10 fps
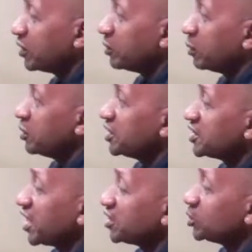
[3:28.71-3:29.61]
Freemium means
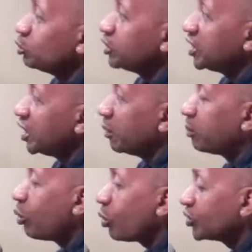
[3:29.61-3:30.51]
that you get a
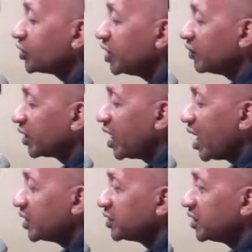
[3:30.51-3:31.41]
portion of the
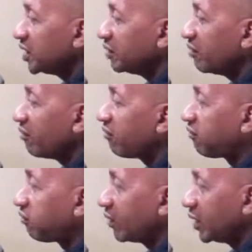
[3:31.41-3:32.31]
content
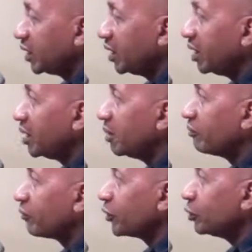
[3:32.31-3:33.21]
free
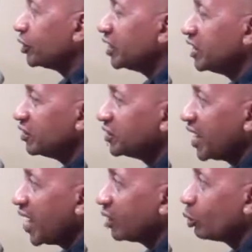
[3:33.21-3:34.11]
for you to either
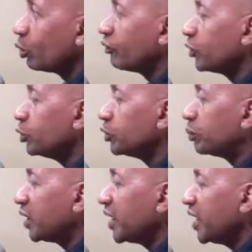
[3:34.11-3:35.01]
download or for you to
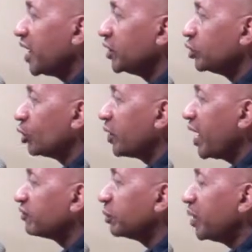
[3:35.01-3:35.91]
play, and you don't
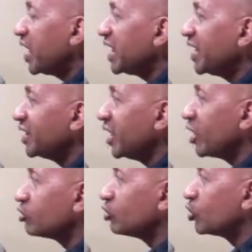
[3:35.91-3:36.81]
have to pay any
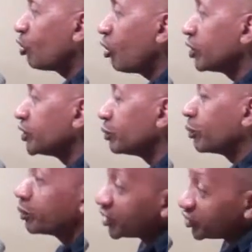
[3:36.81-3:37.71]
extra charges
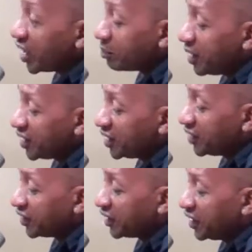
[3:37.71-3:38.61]
because you're not paying anything